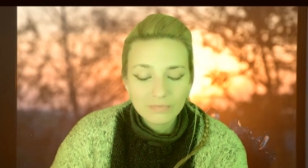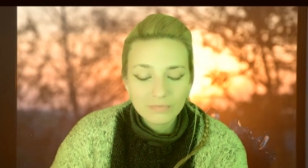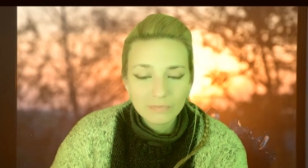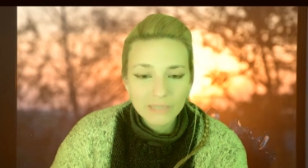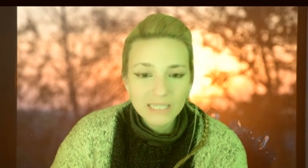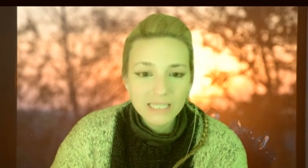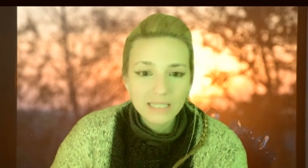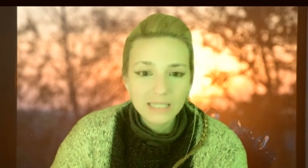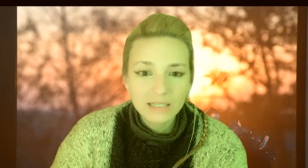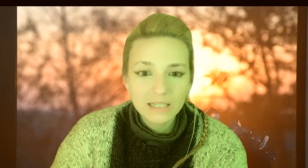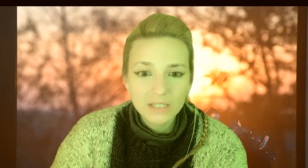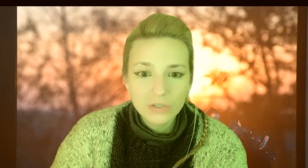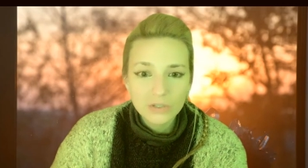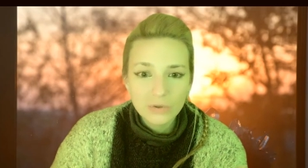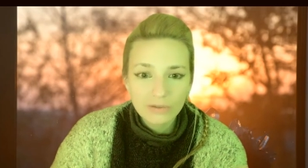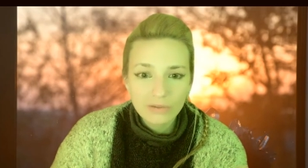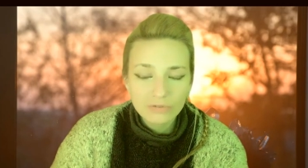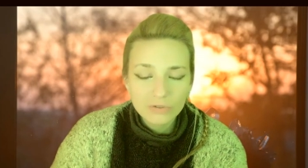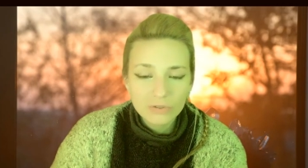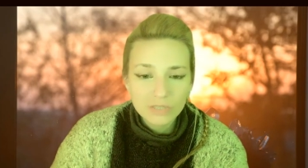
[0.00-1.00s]
basically you
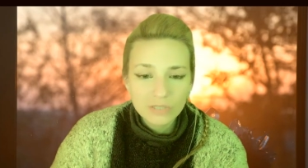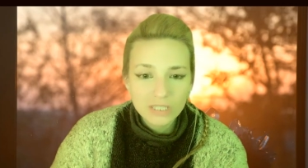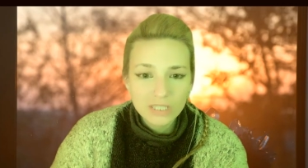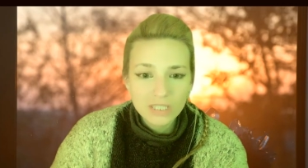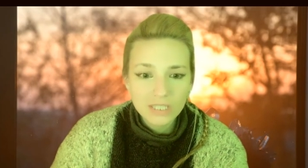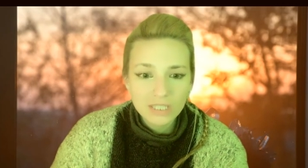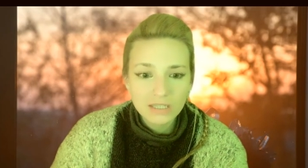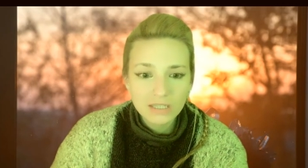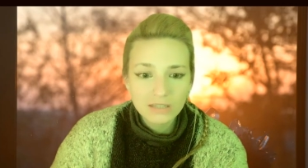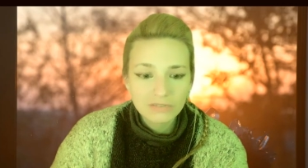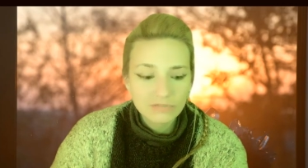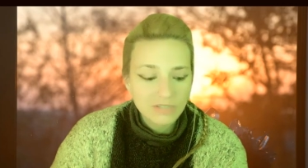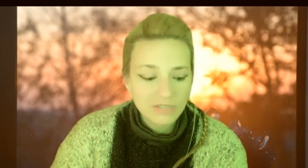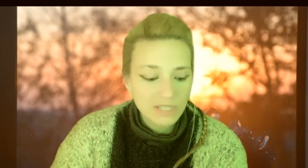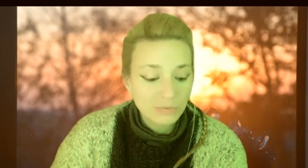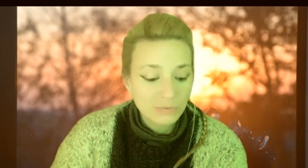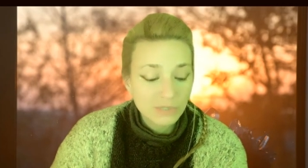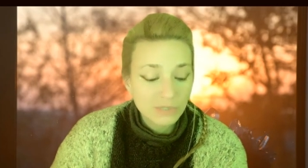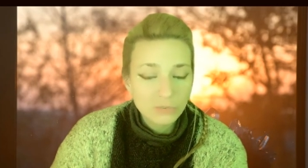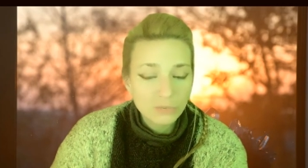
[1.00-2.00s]
have to see if
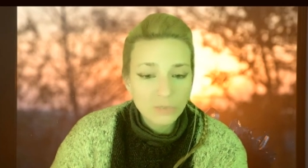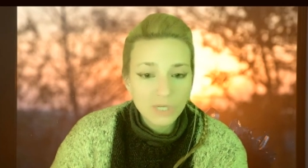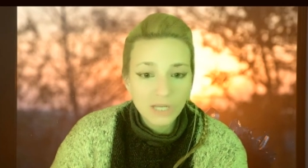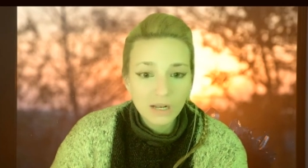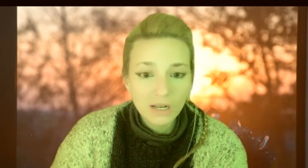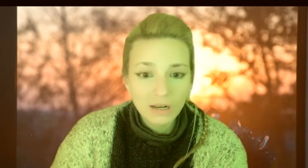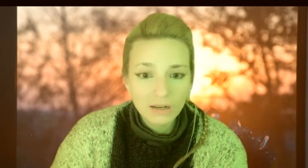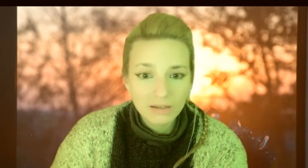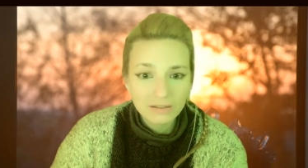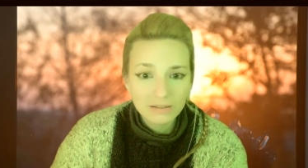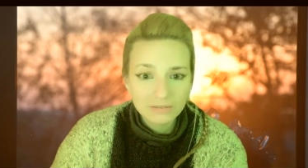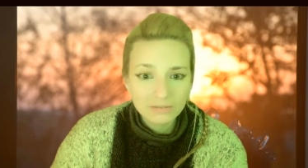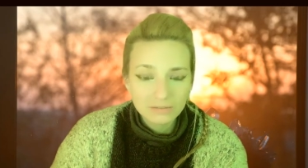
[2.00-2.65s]
there is real